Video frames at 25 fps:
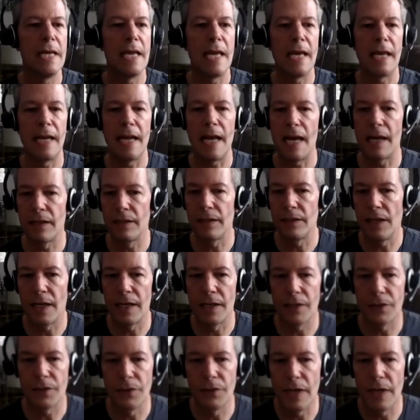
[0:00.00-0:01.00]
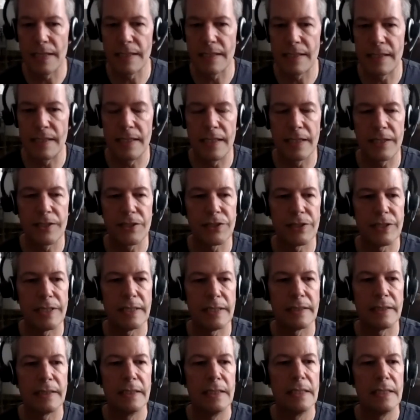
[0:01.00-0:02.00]
It had a lot of cross
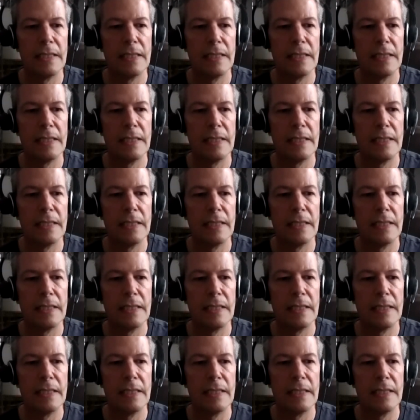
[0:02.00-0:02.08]
addiction.